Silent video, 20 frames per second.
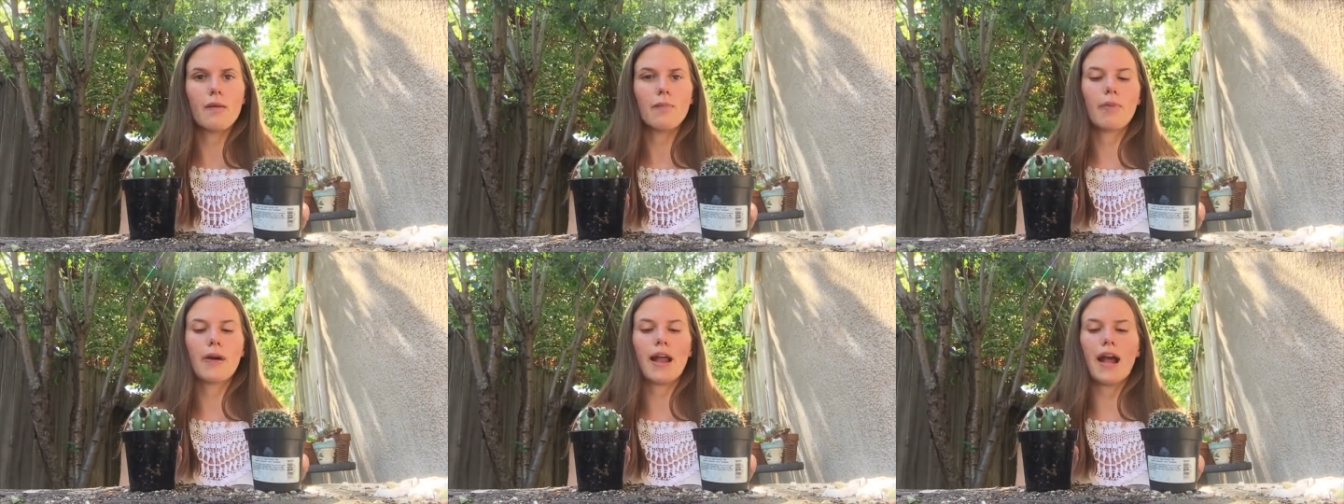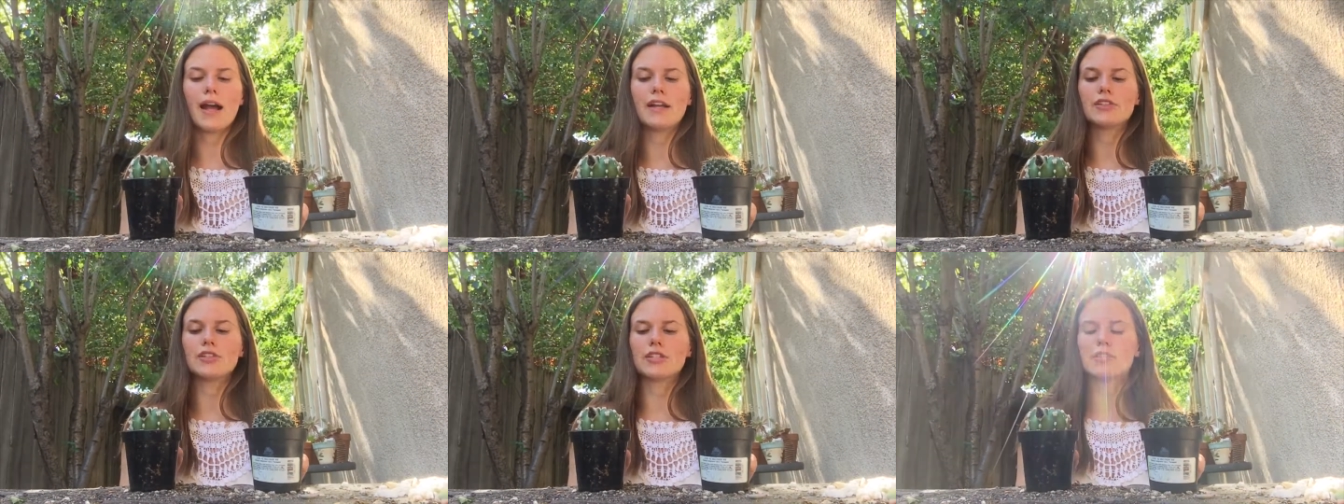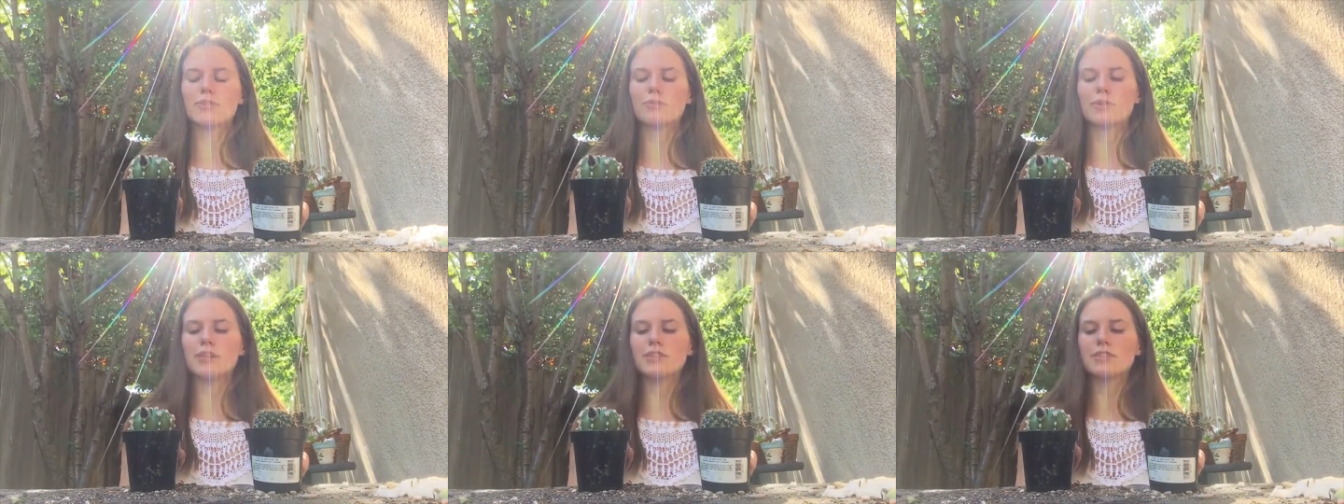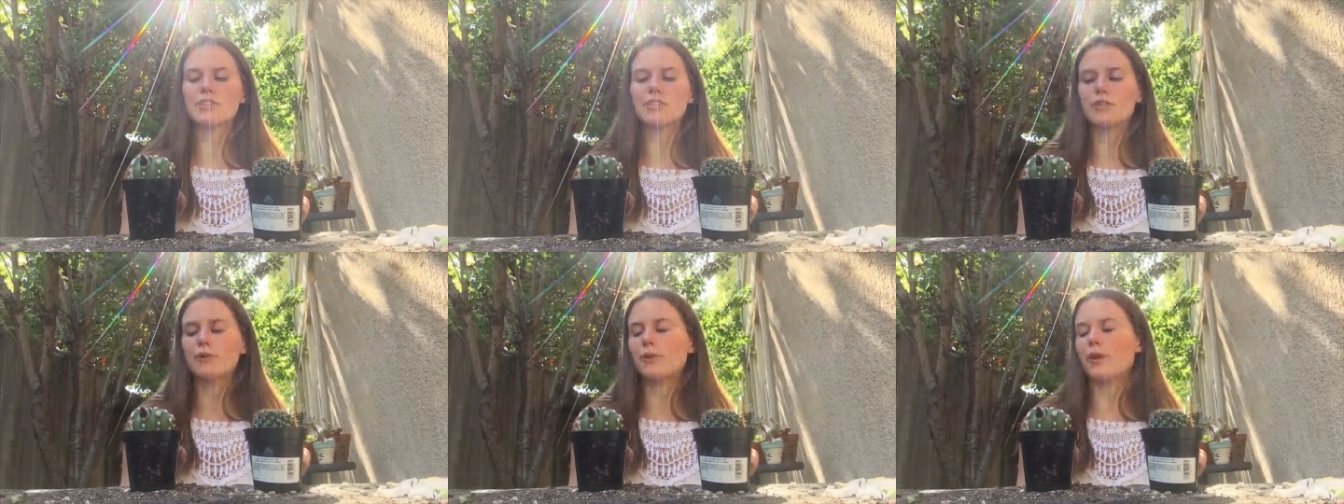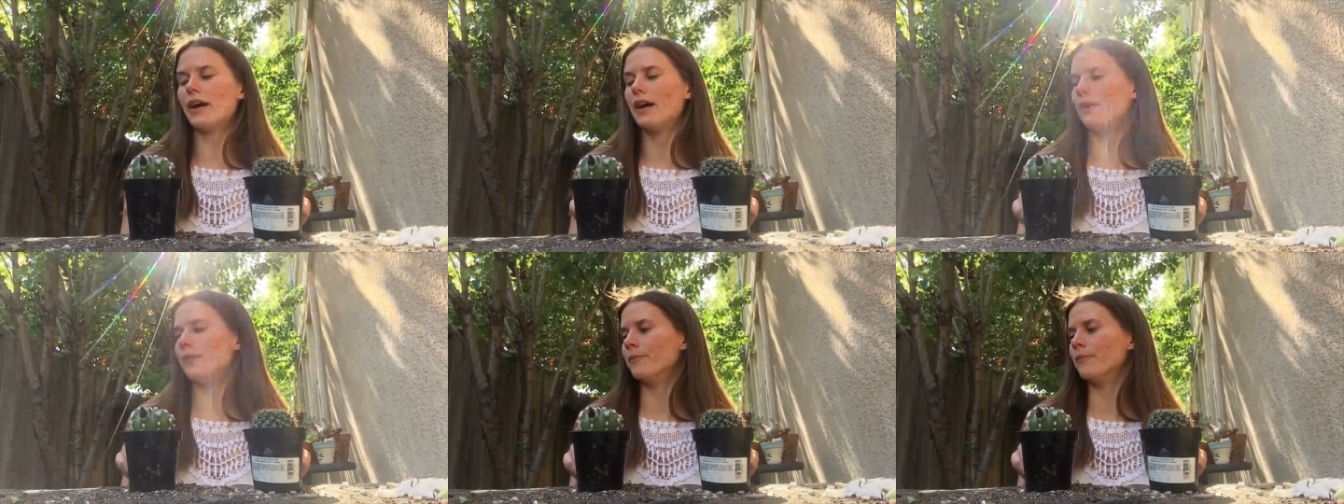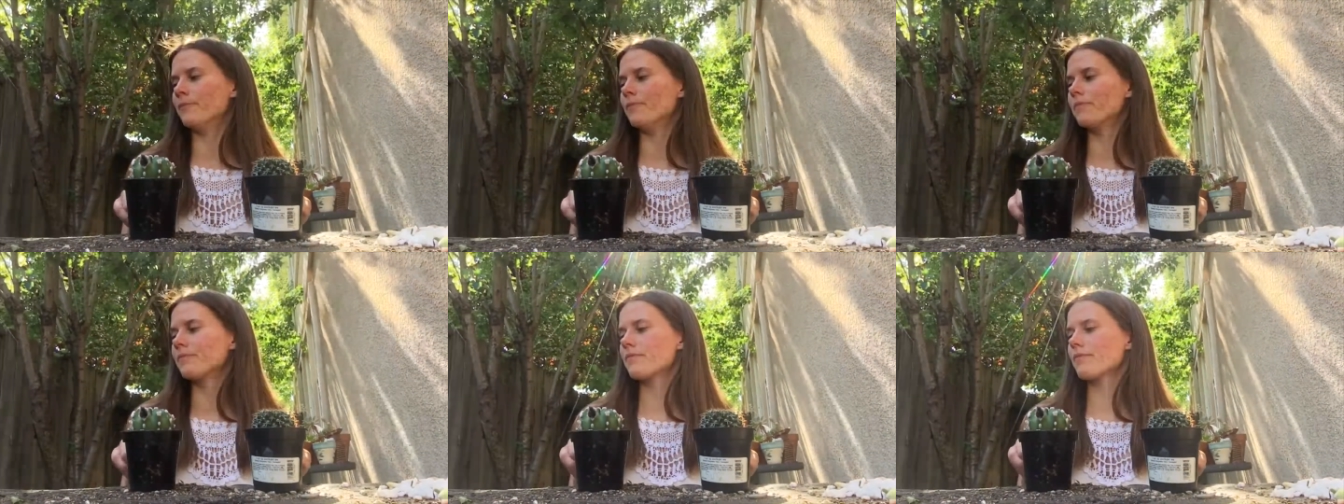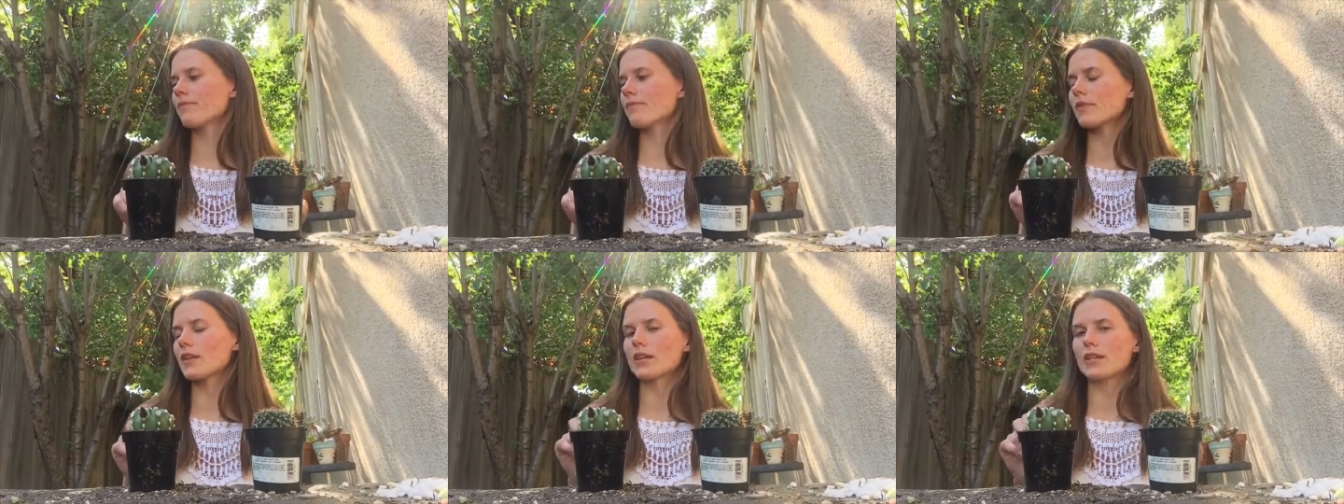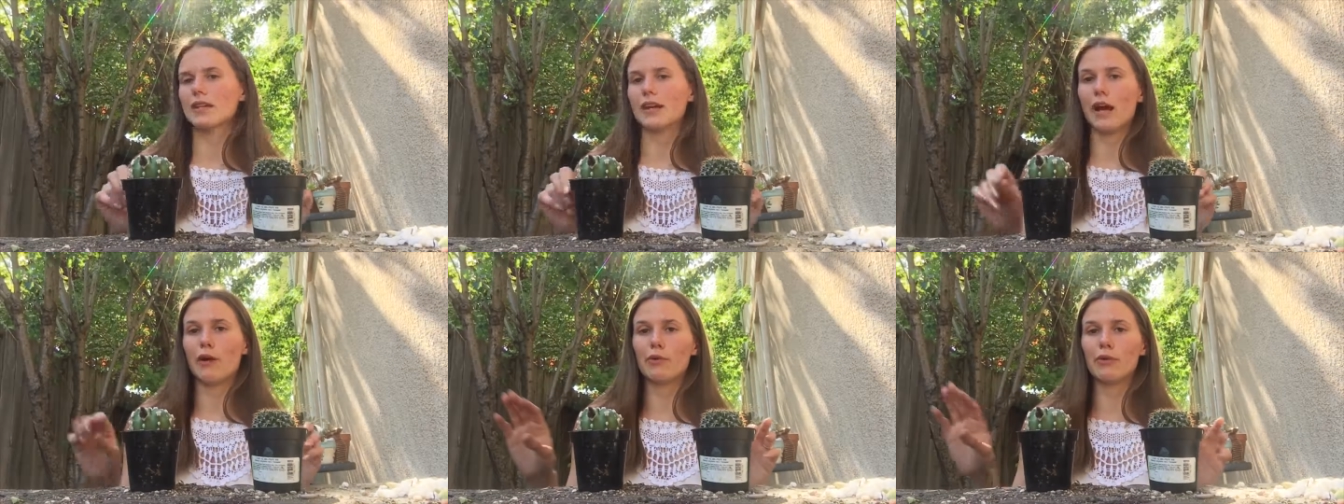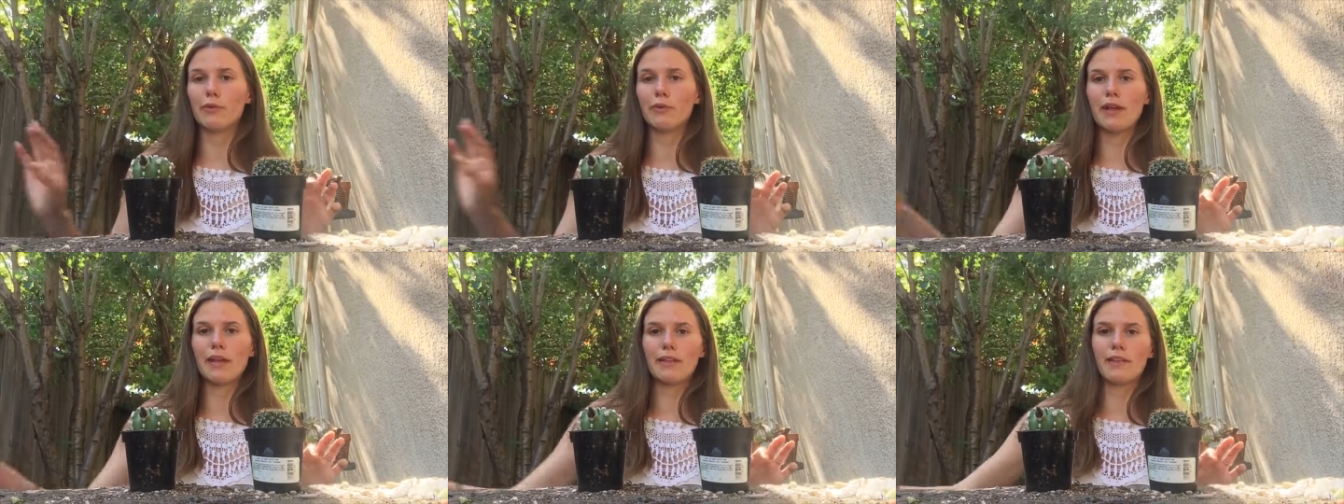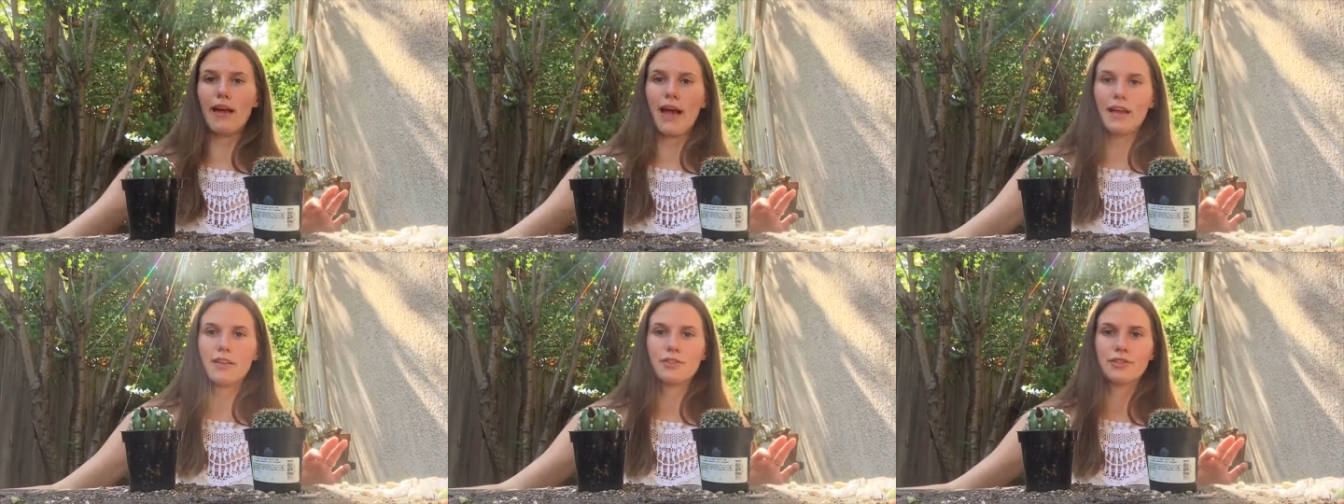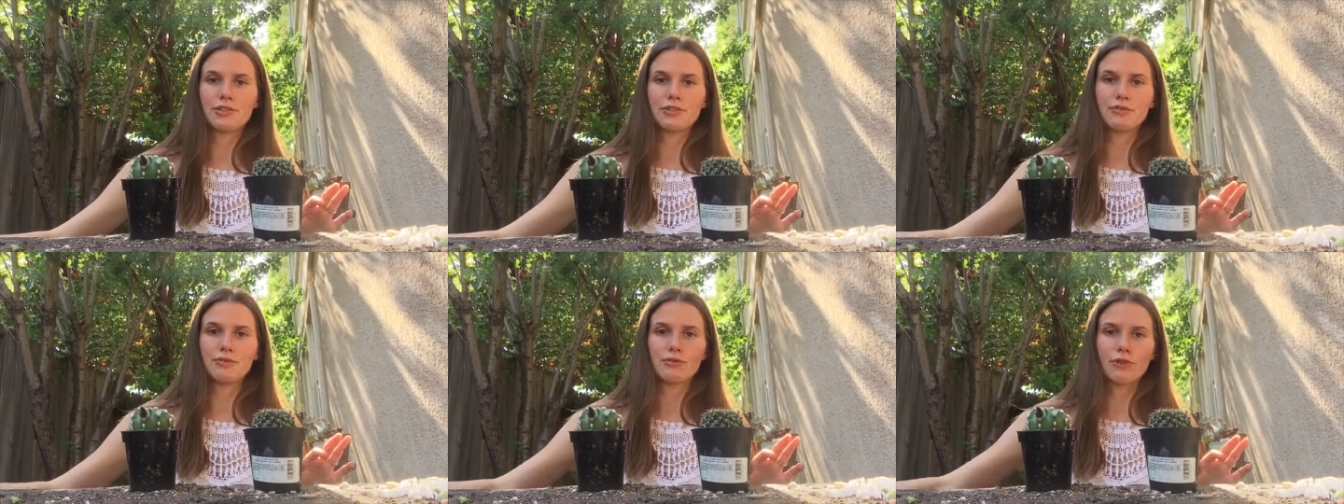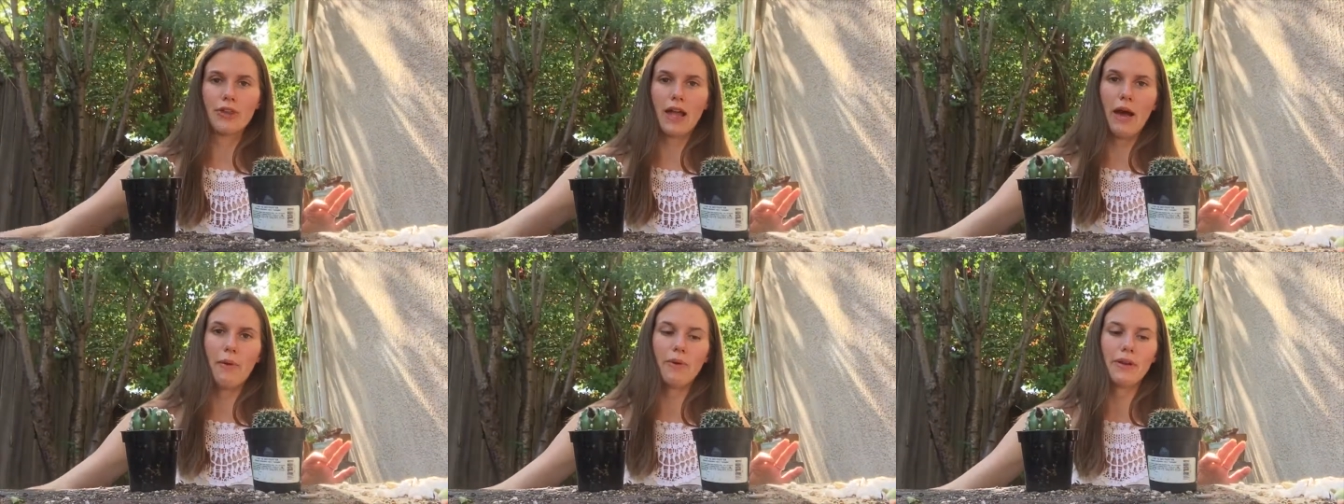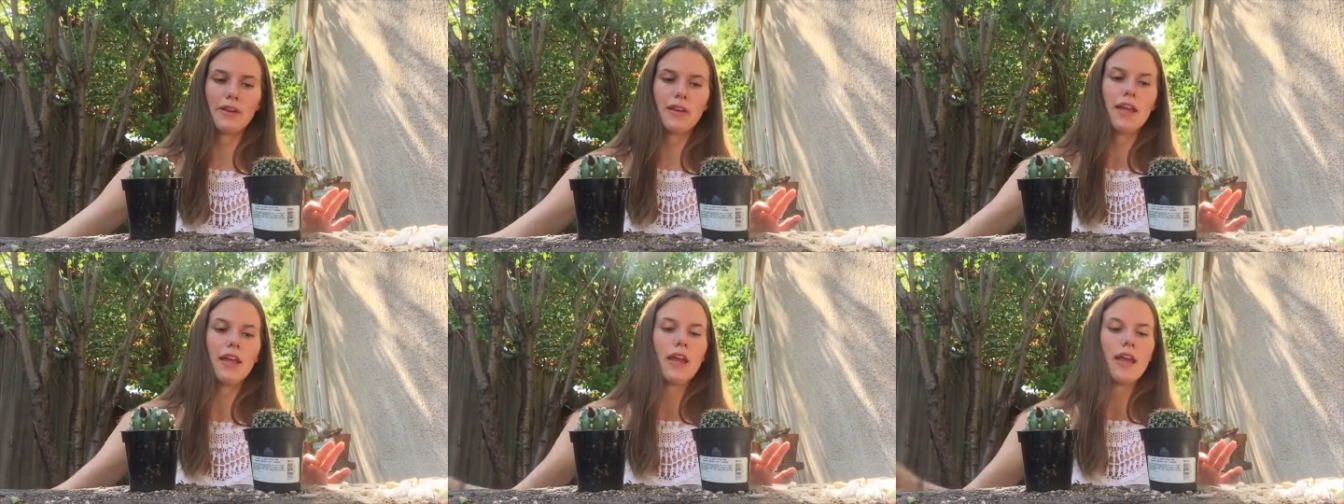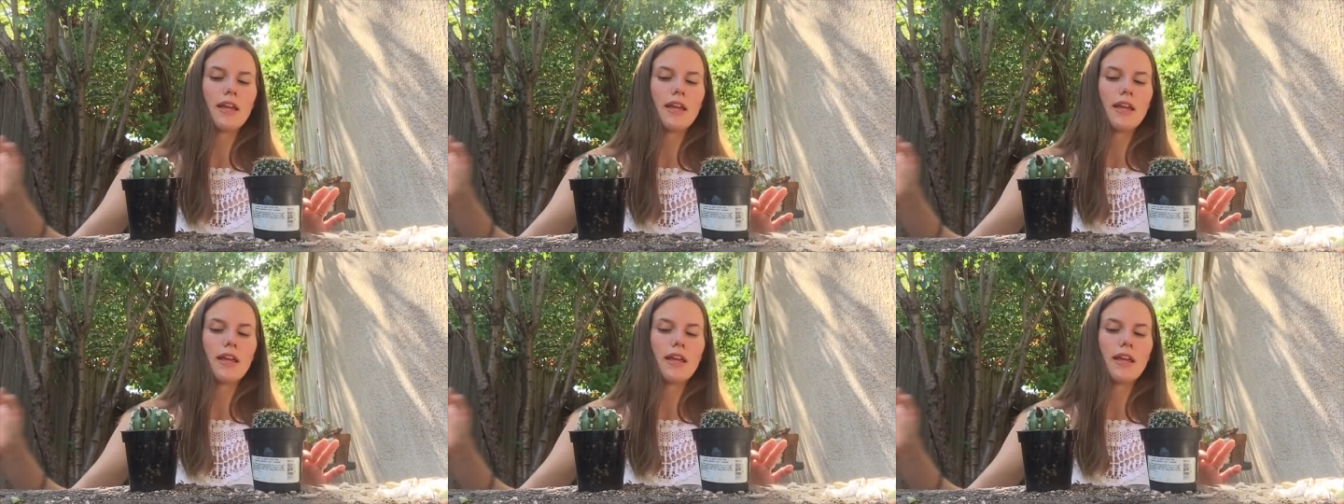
but I just want to, I want to wait last for that one.